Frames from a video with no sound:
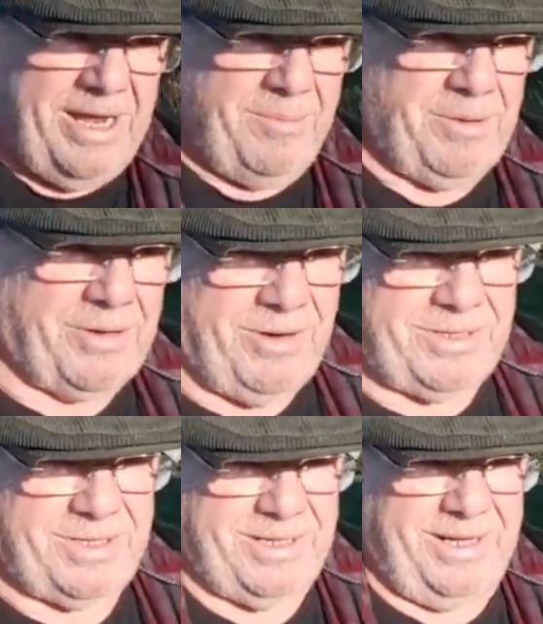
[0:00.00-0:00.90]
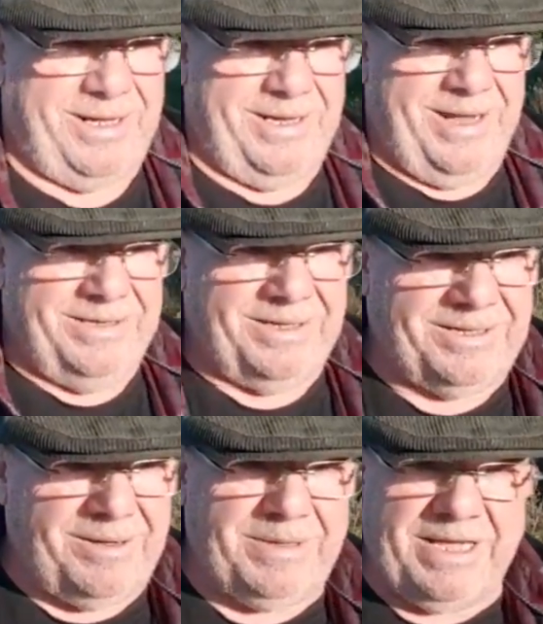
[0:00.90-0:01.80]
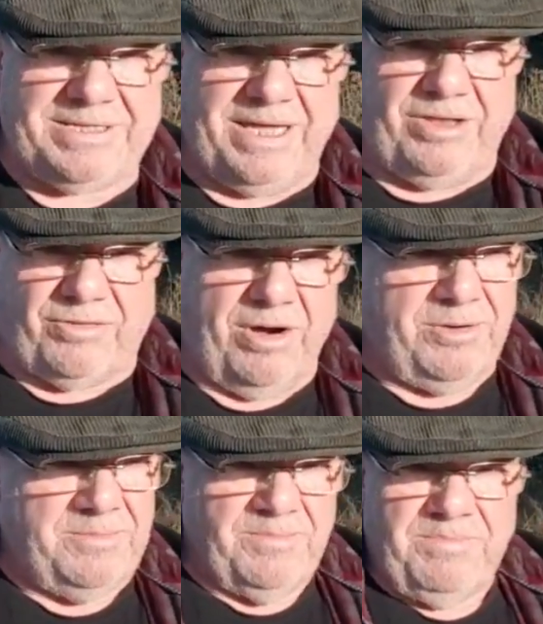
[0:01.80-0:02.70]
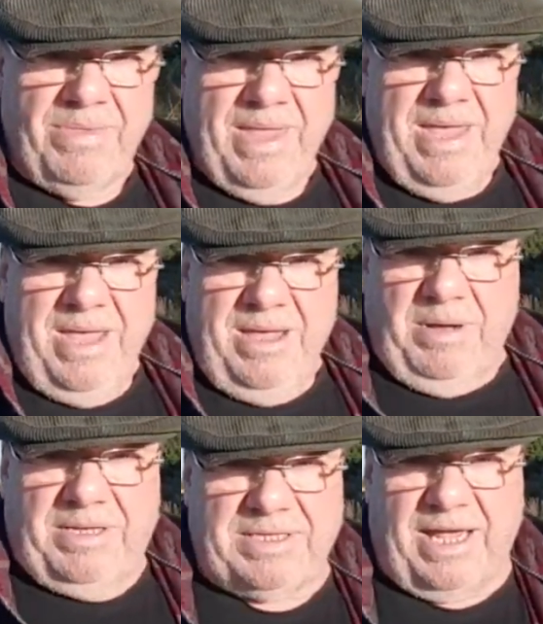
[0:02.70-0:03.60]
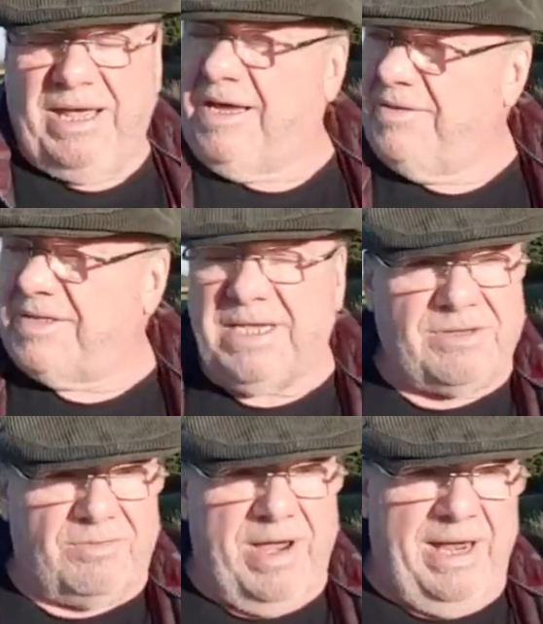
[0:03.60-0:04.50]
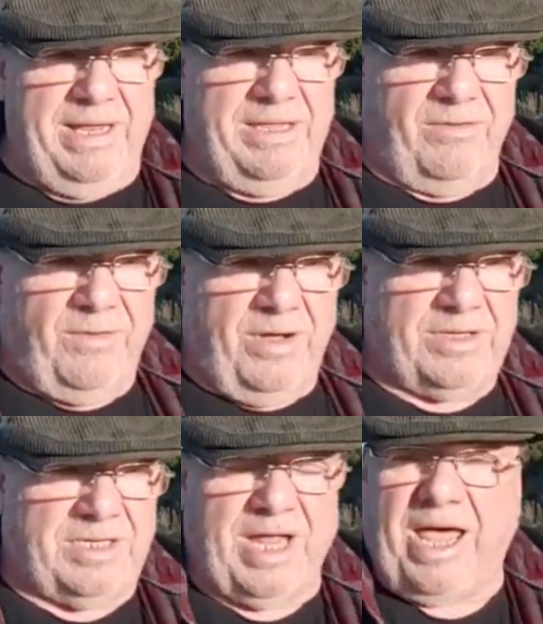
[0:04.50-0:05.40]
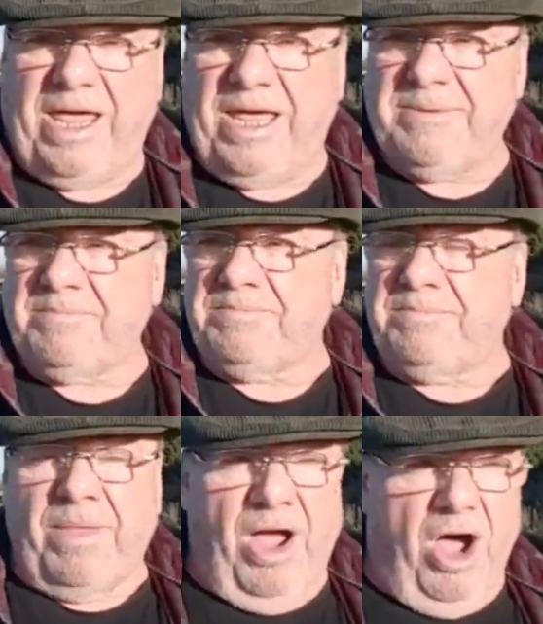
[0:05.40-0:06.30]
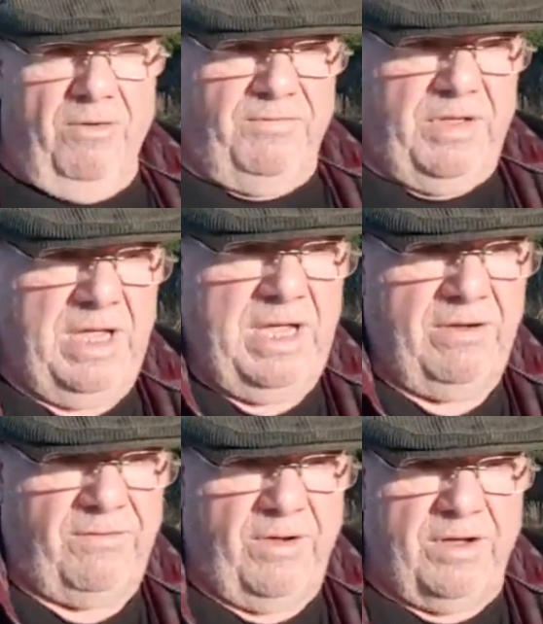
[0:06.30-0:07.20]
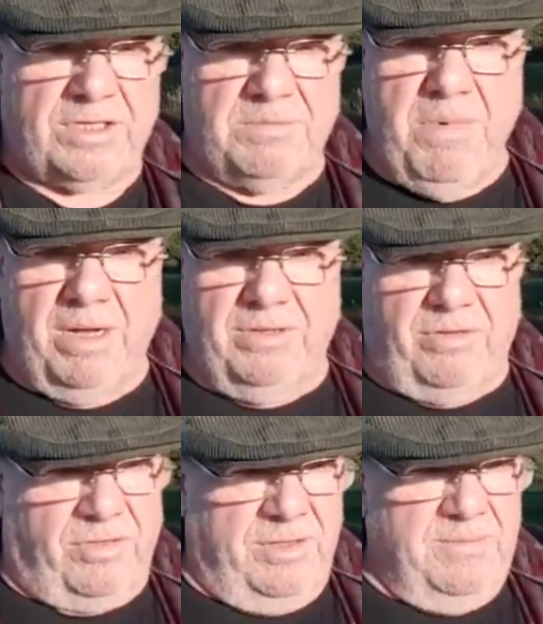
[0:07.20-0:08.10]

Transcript: up across London coming into Heathrow. But this is really the first day of the first month